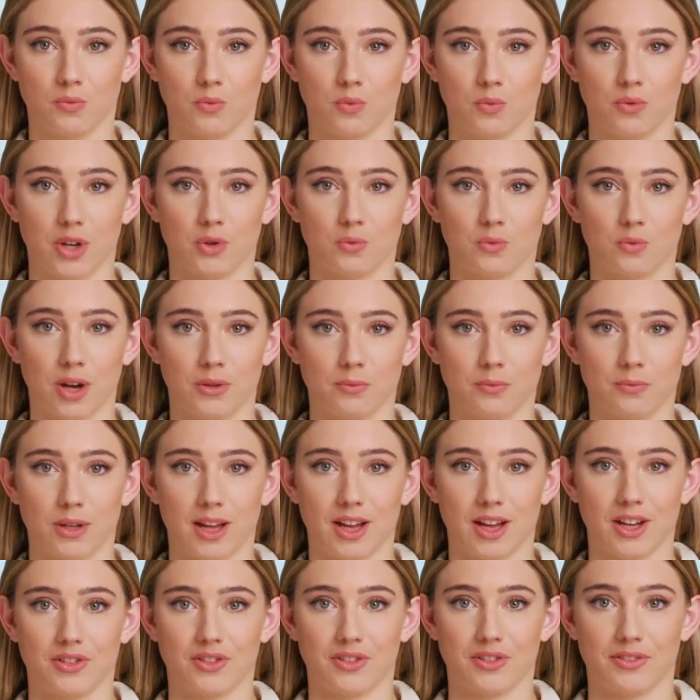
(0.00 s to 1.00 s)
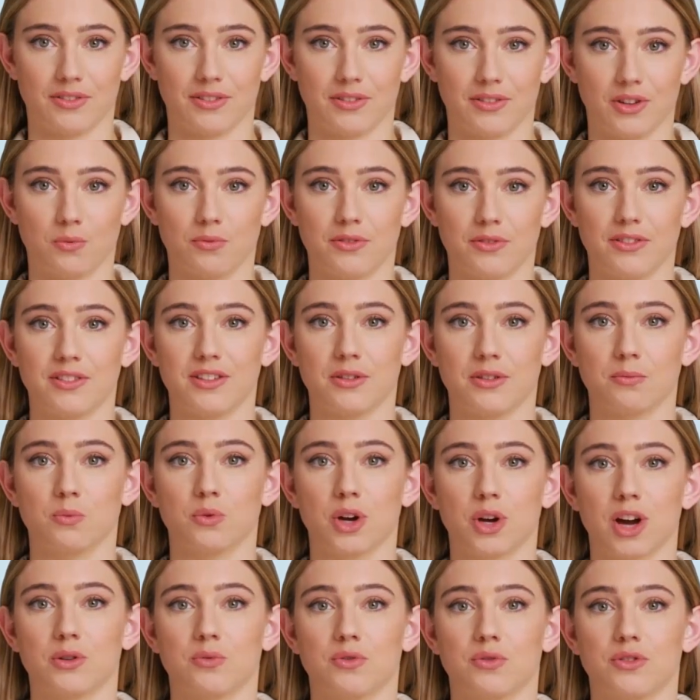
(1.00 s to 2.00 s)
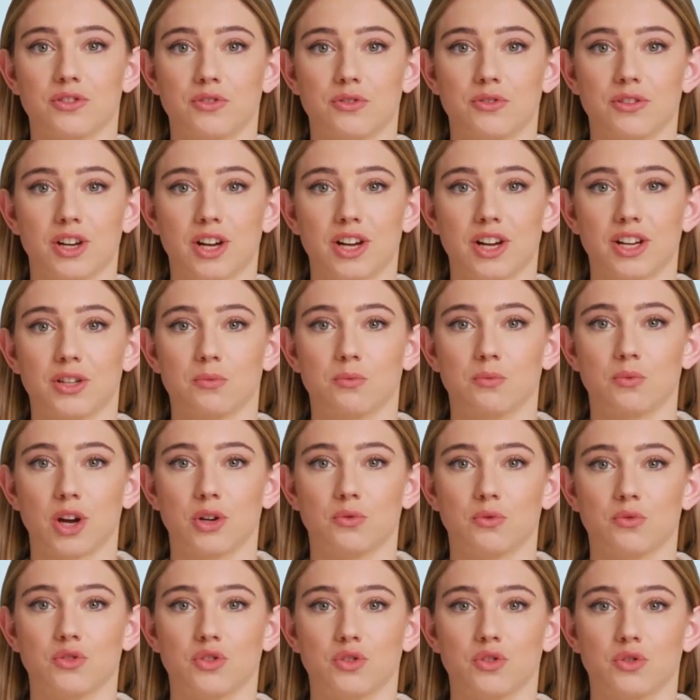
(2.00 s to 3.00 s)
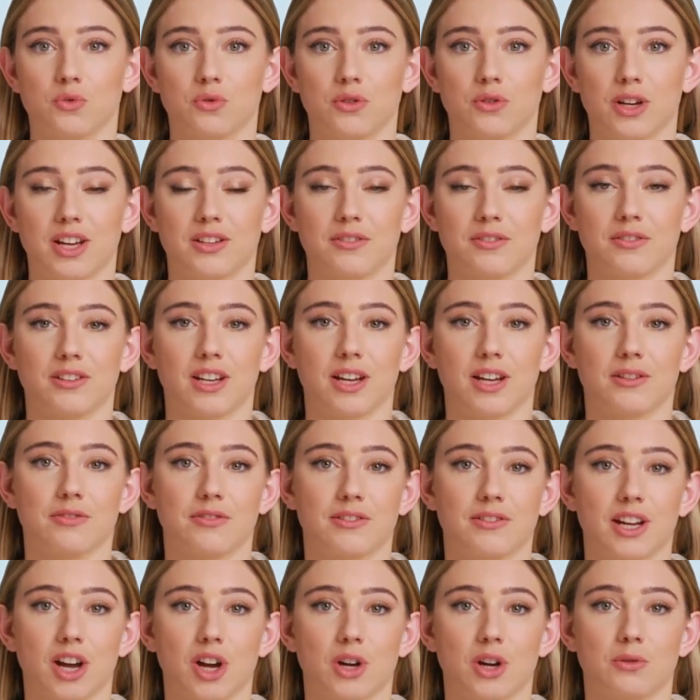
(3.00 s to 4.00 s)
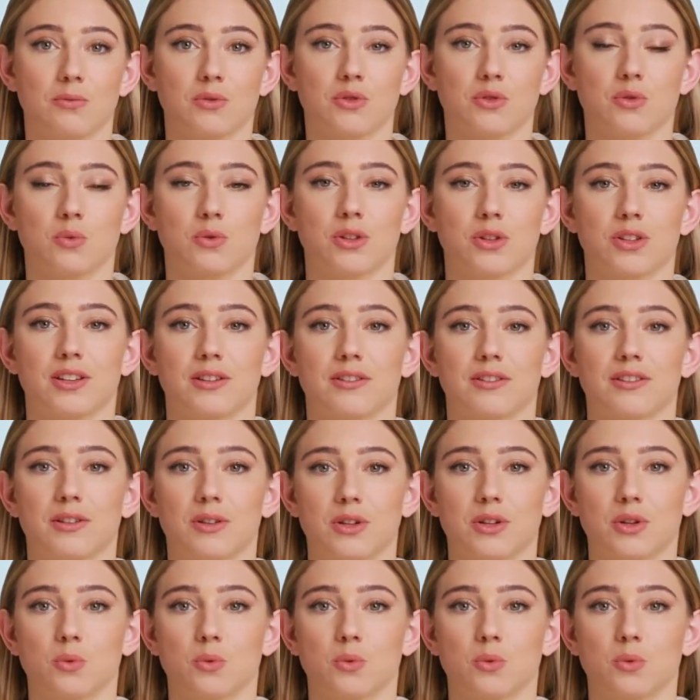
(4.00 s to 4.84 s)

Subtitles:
When a web page is loaded in a browser, the browser creates a DOM tree,